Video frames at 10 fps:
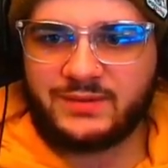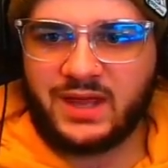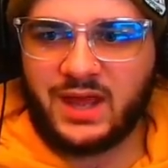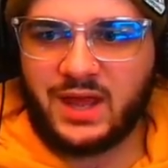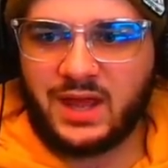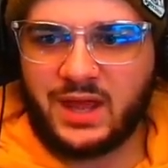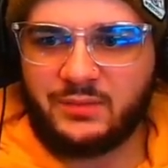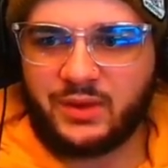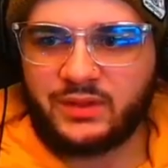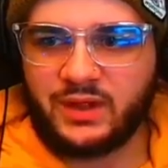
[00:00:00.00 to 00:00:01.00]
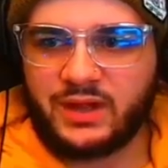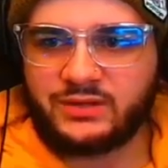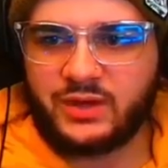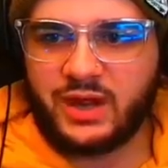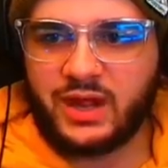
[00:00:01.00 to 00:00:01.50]
Ha ha. Brother got
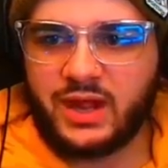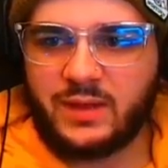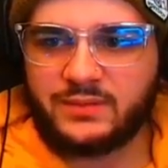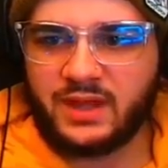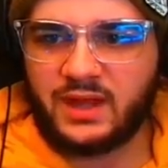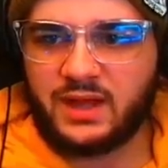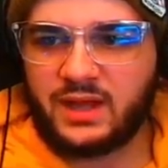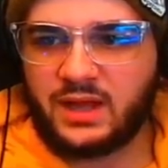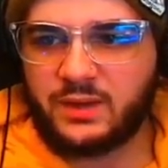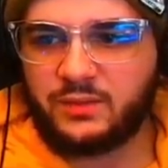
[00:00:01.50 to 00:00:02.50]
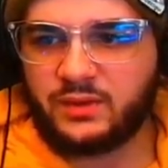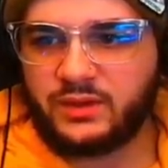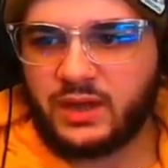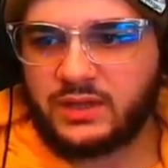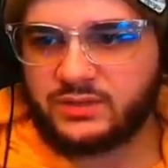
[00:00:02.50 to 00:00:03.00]
trapped. Ha ha. Brother
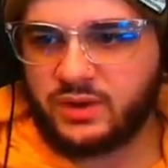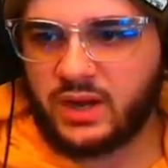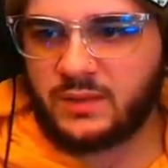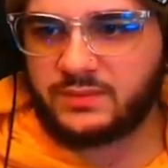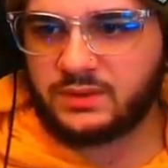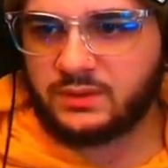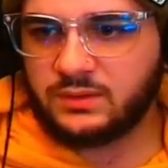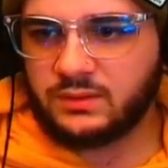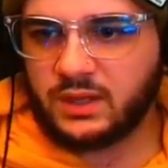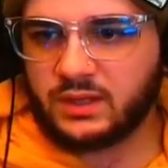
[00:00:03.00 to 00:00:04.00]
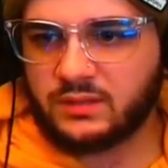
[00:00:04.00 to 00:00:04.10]
got trapped. Okay.